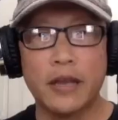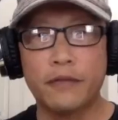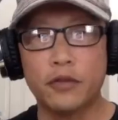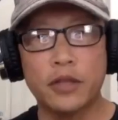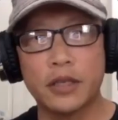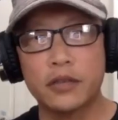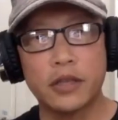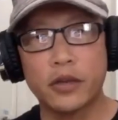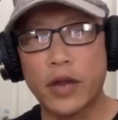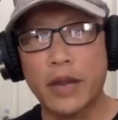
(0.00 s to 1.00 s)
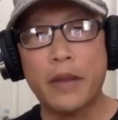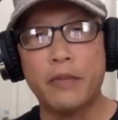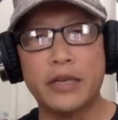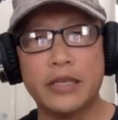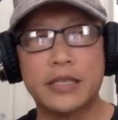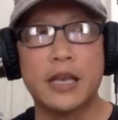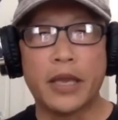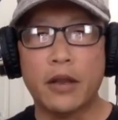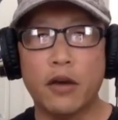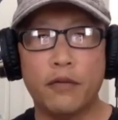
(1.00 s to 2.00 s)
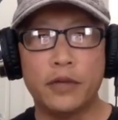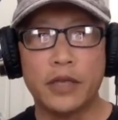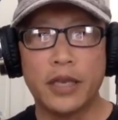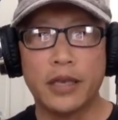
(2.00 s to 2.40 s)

left with the, the great memories and hopefully